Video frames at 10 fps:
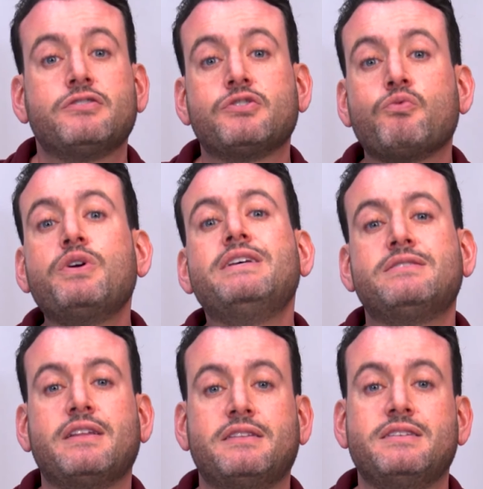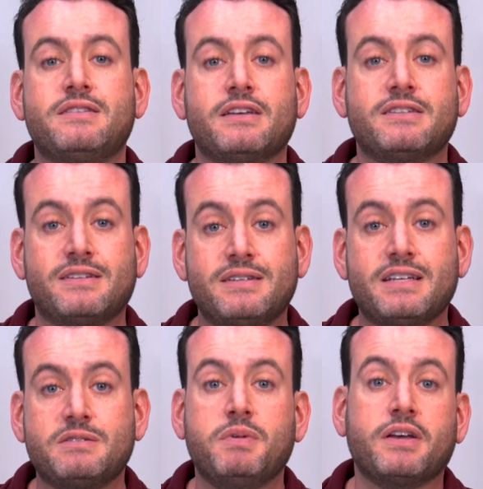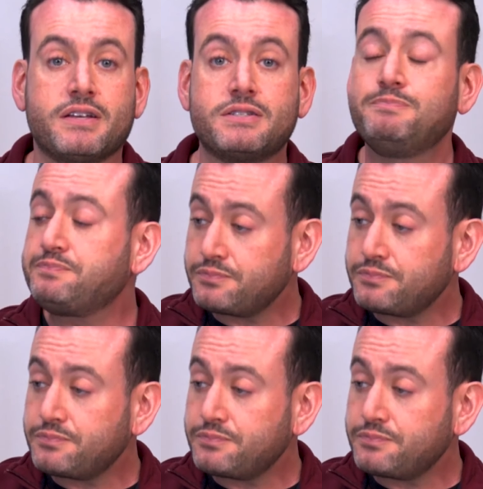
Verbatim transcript: There's a reason that these things exist because